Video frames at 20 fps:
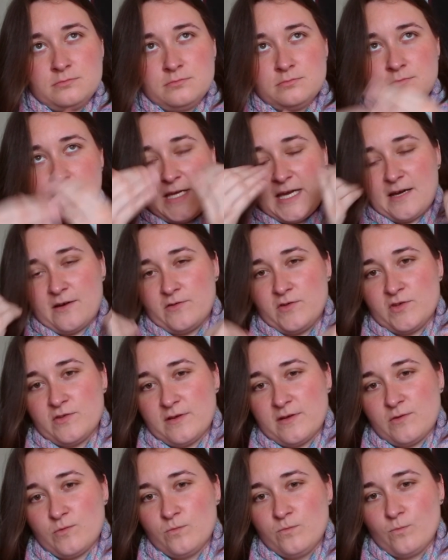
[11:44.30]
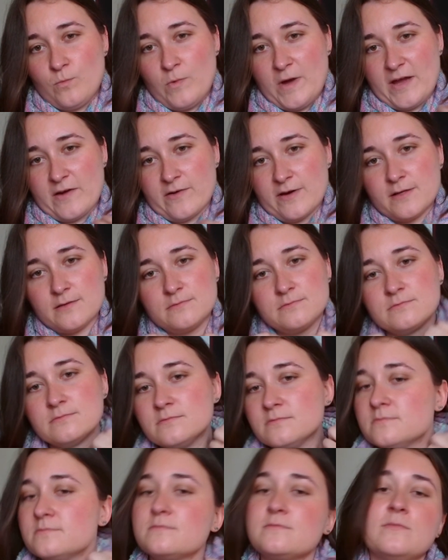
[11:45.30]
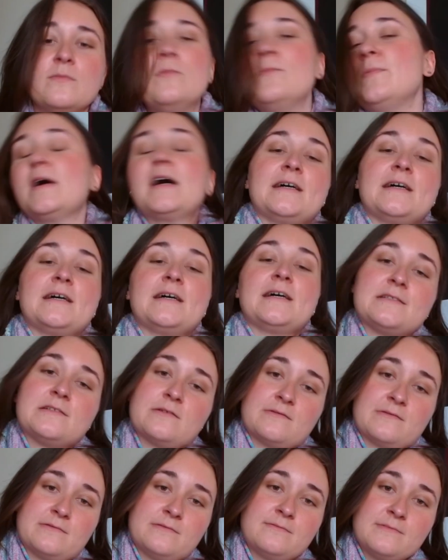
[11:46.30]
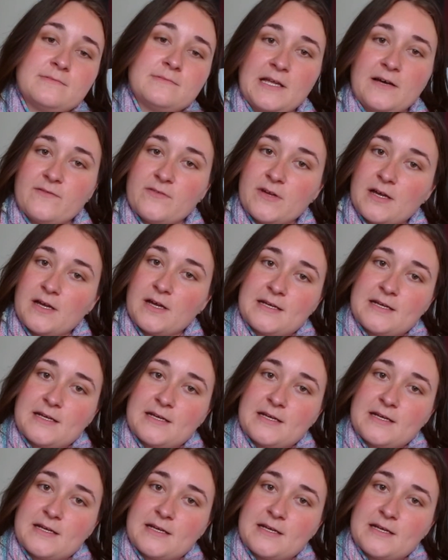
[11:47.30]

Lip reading: how you then wear it. But I still love it.